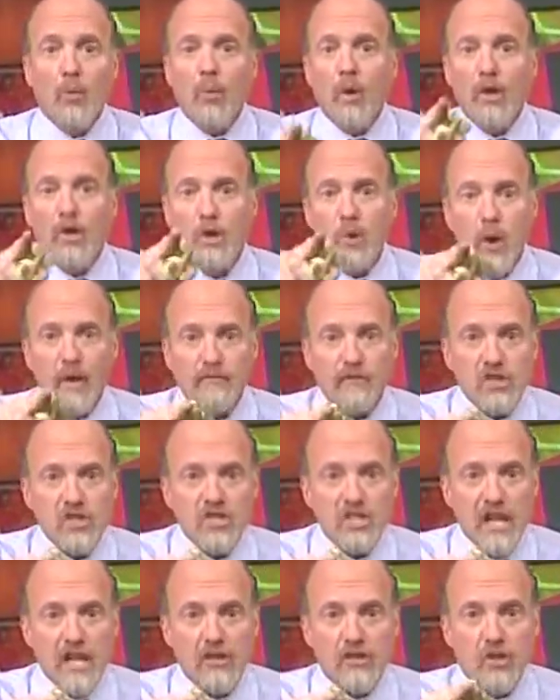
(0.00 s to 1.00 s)
What you have to
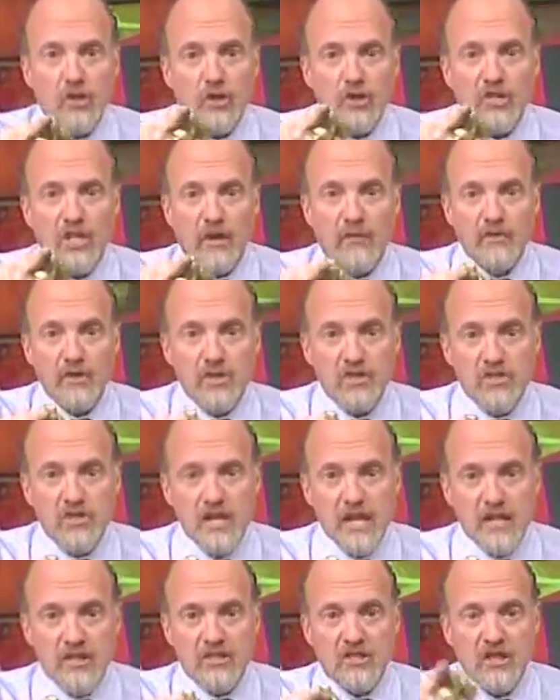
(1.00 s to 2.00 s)
say to yourself is
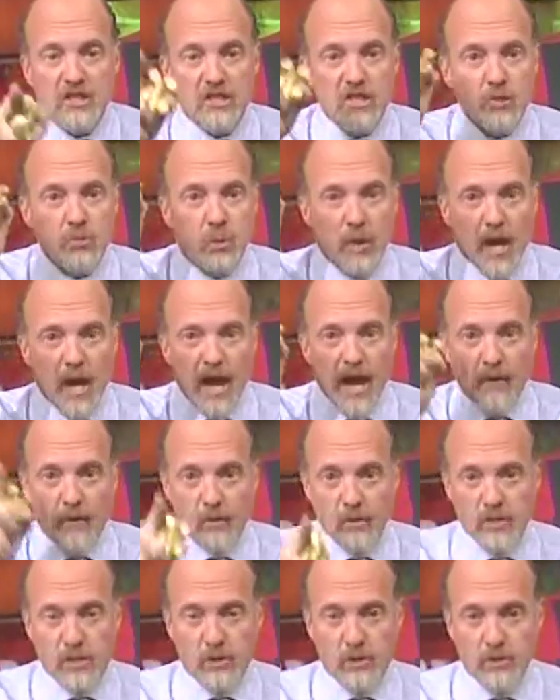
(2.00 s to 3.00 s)
this. This is what I
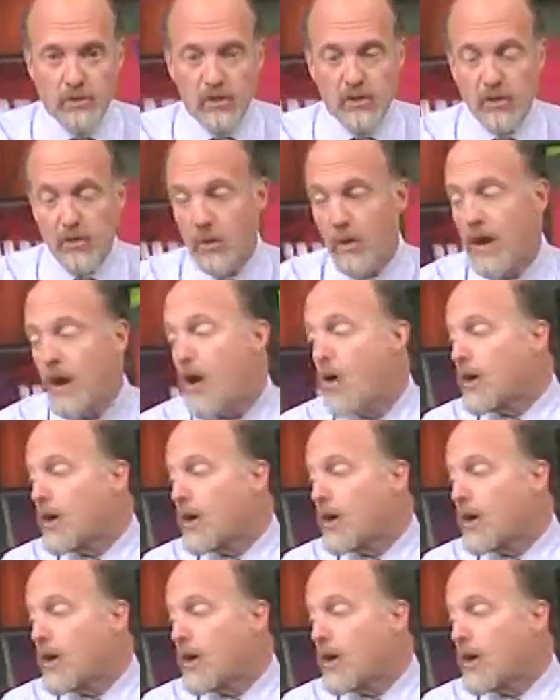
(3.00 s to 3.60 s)
always learn to do.